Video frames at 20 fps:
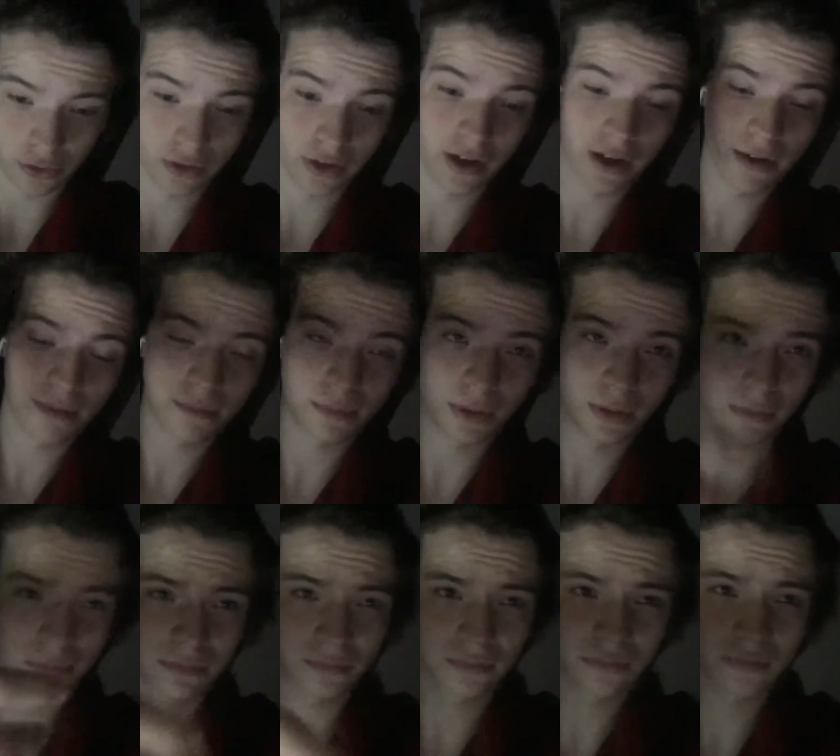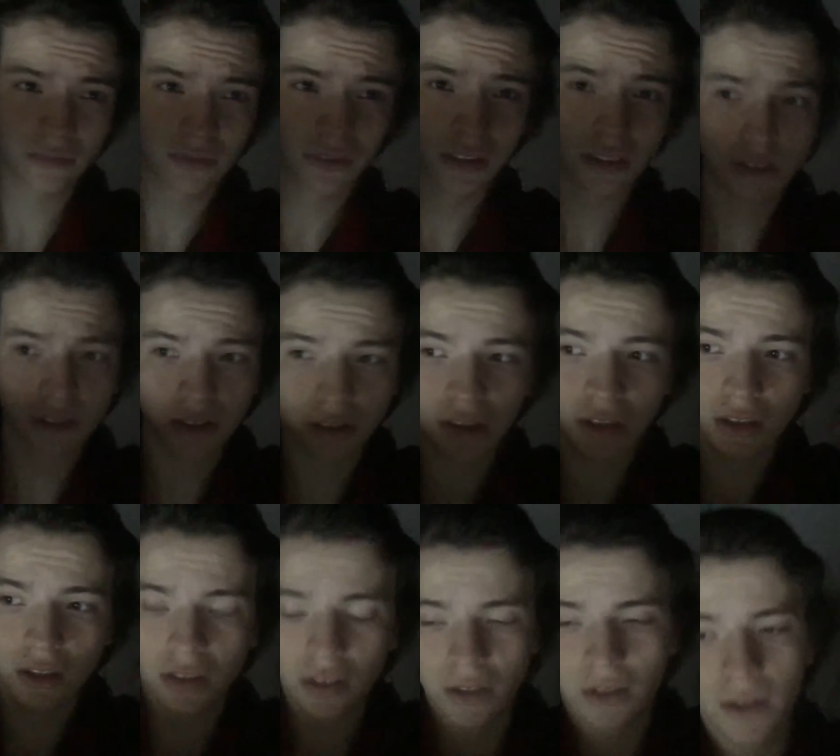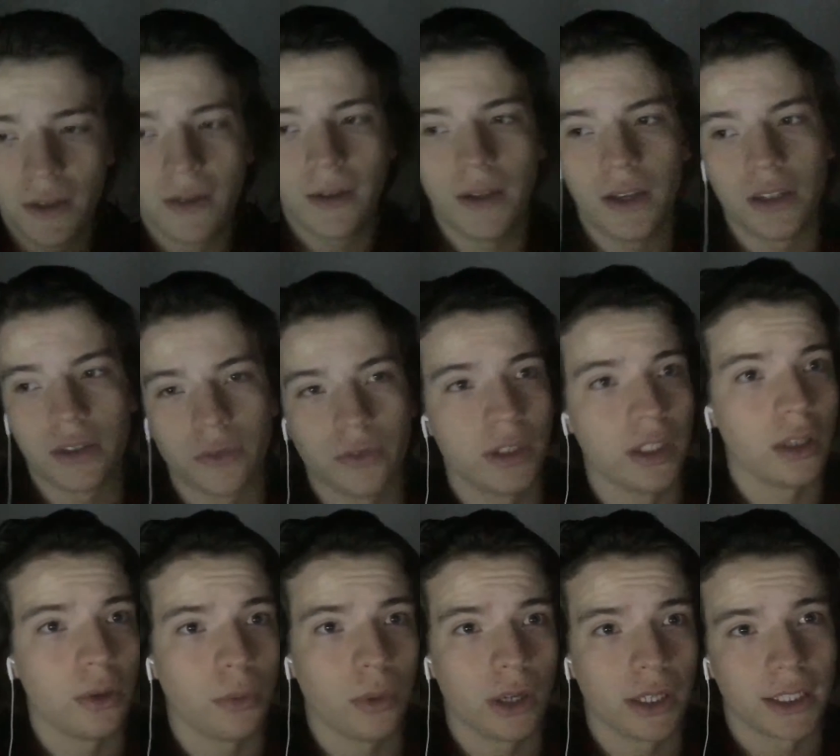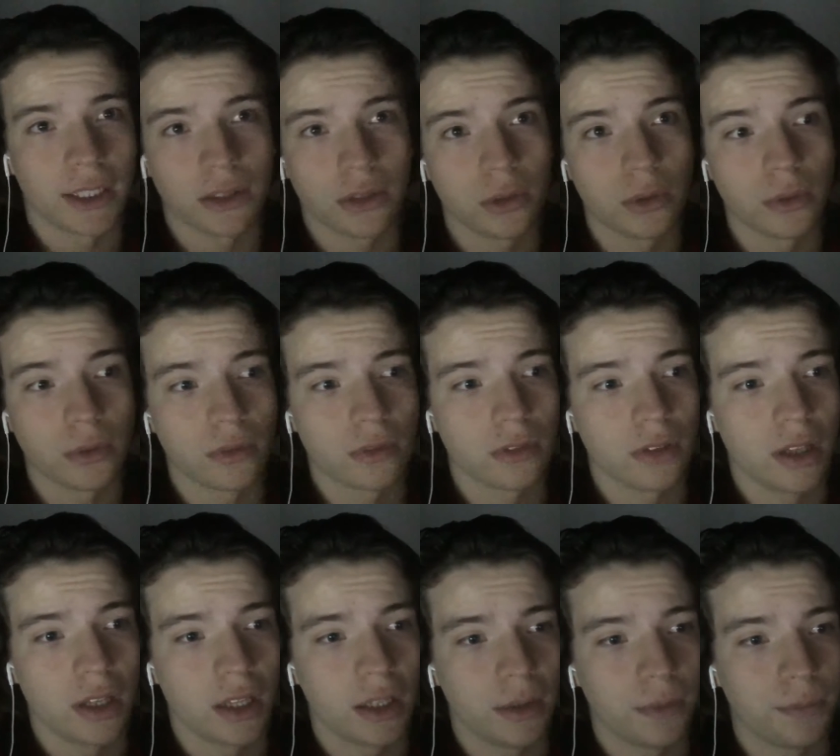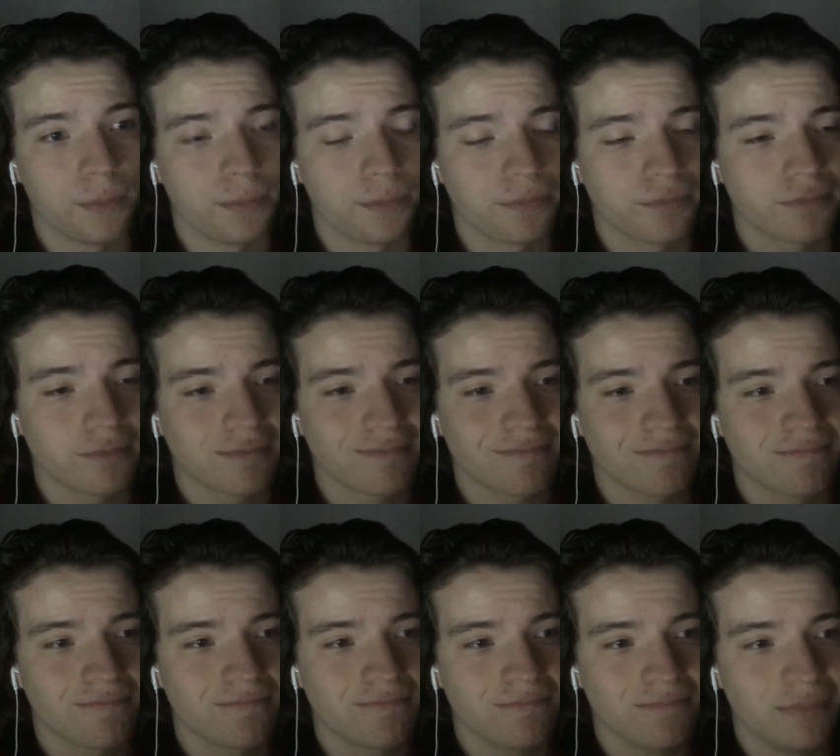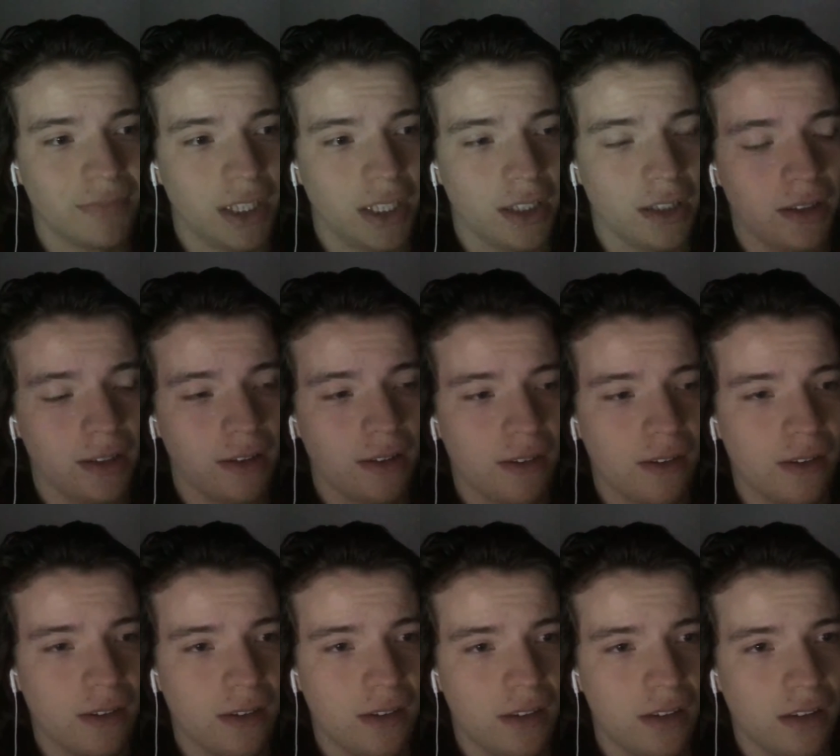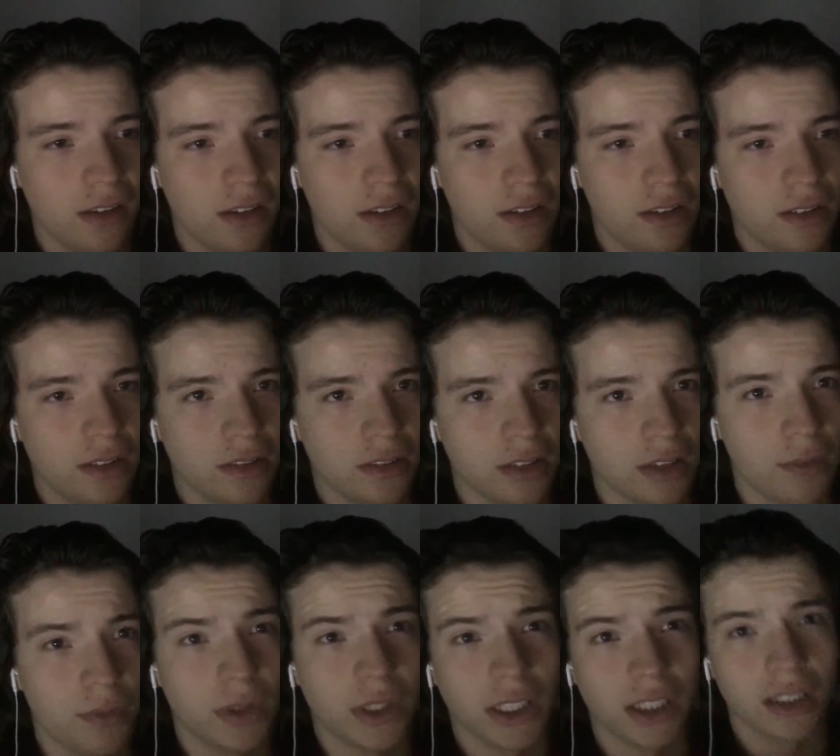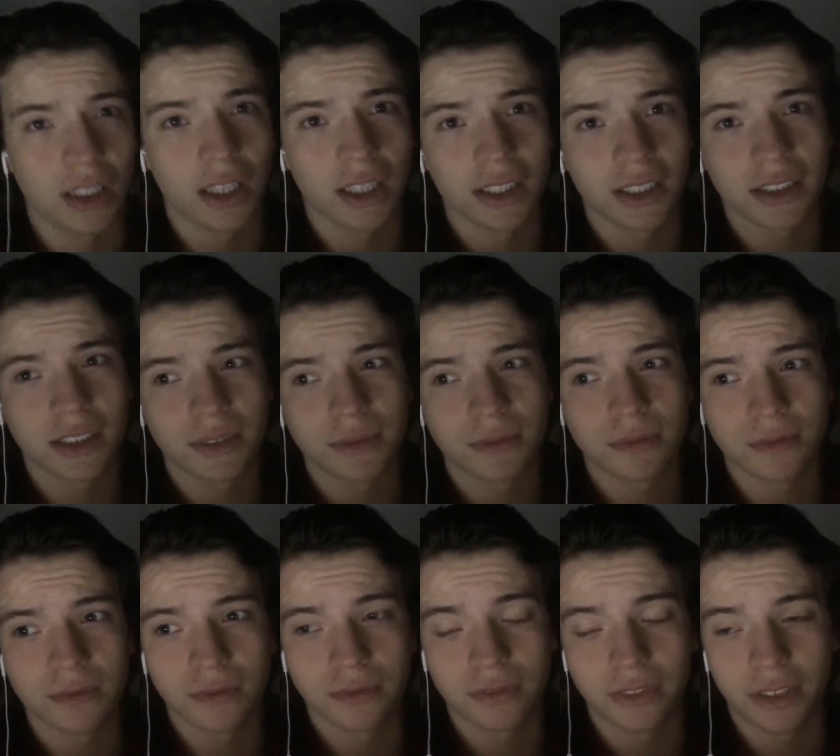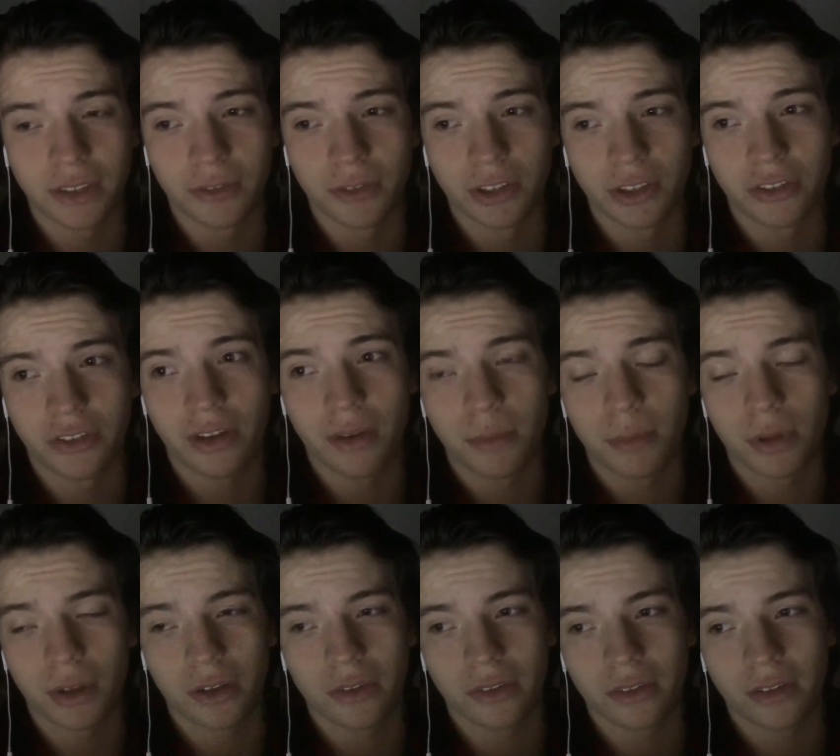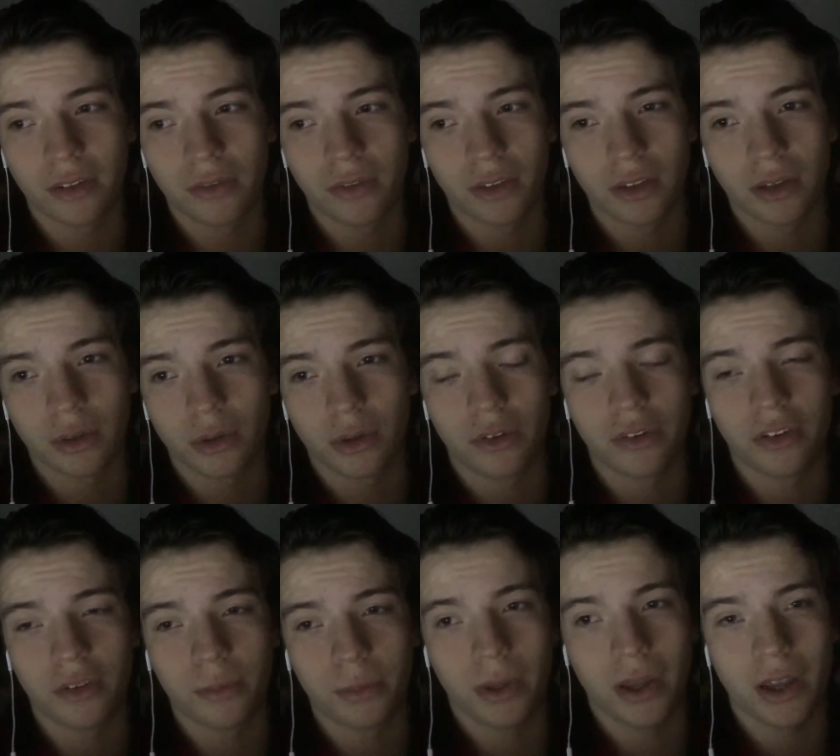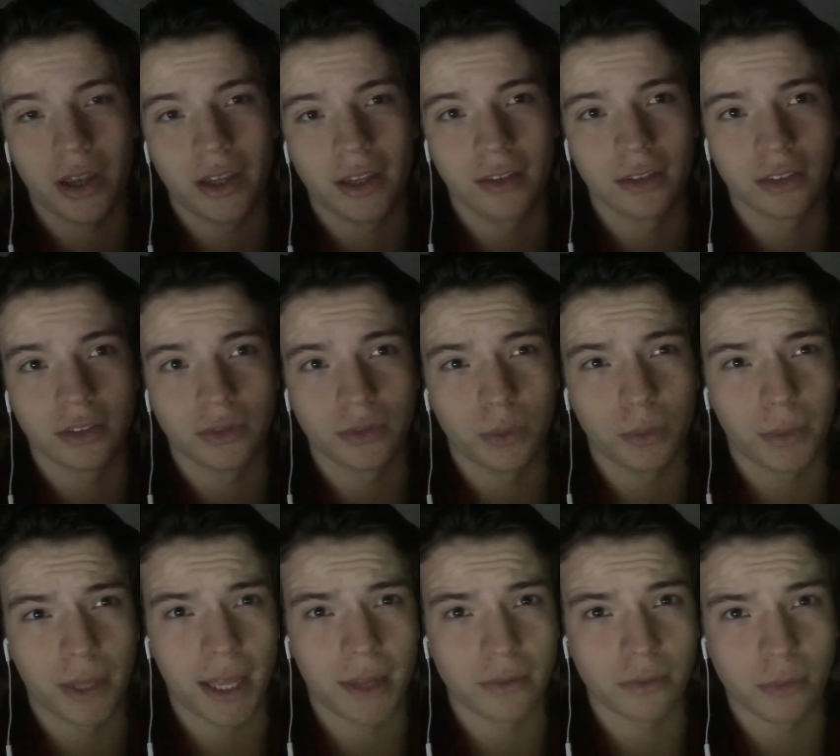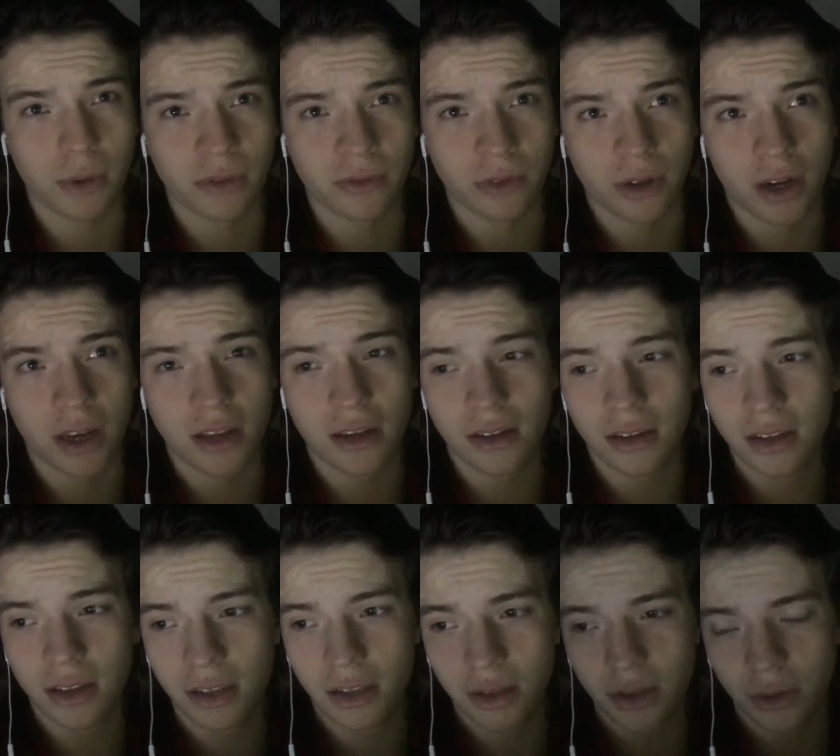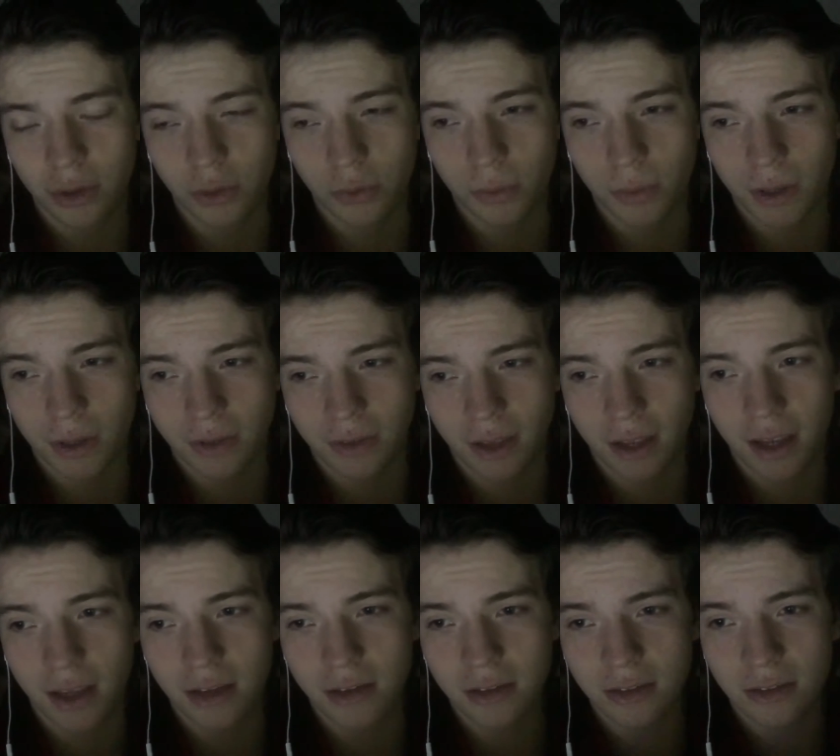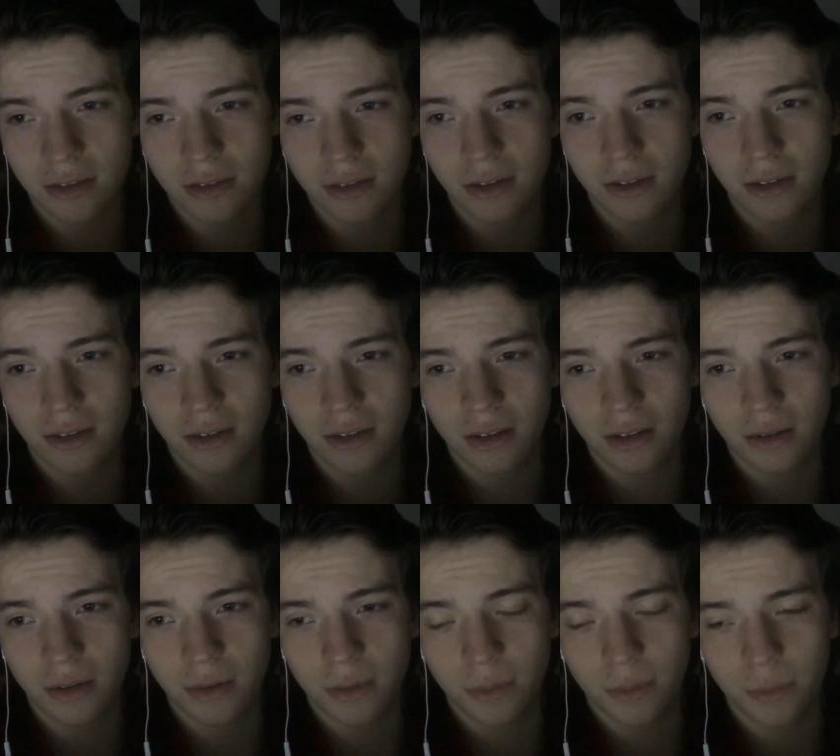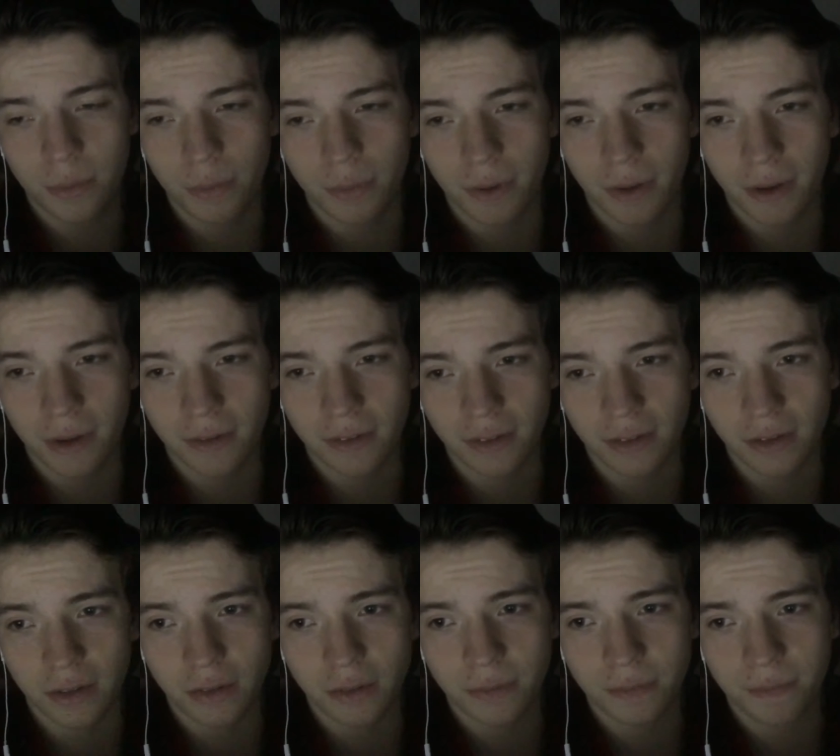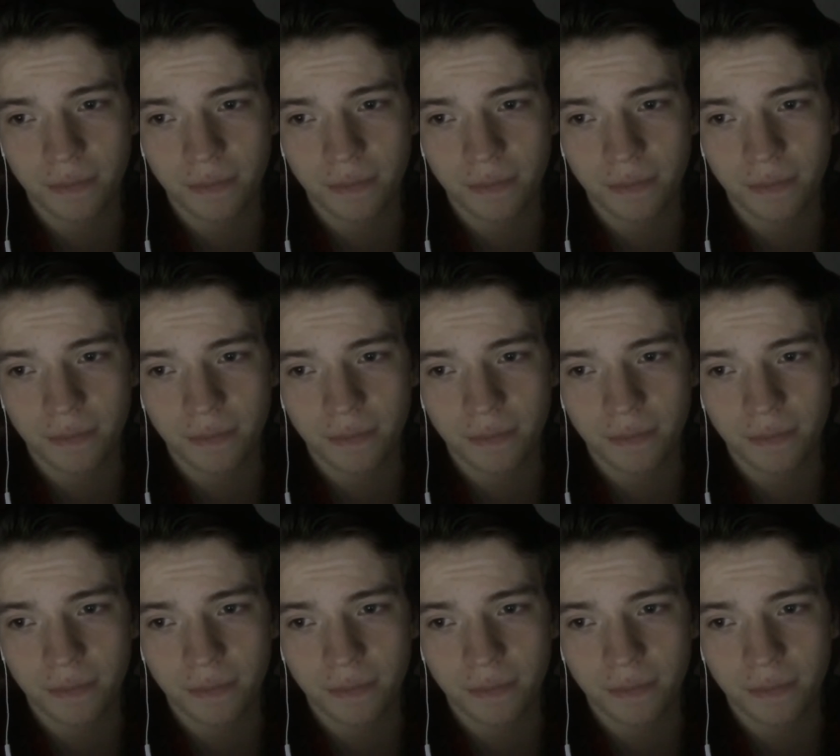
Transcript: too great, but I don't really know what I can do. Um, yeah, I'm really like feeling really shit because if I don't go to this party, I just feel bad for my friend whose birthday it is. But I don't know.